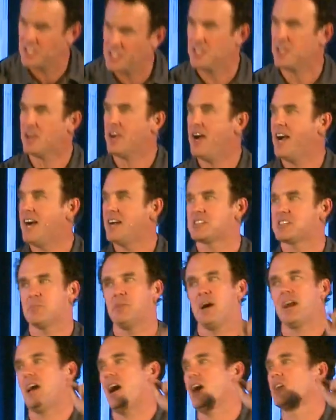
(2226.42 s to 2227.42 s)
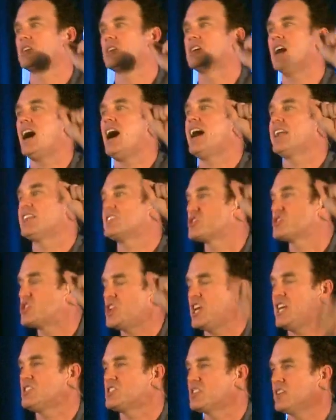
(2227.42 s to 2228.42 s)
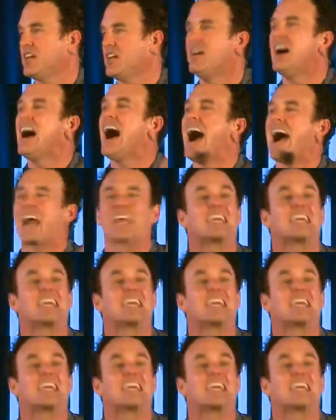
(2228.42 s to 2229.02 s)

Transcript: in their eyes about how God has changed their life. I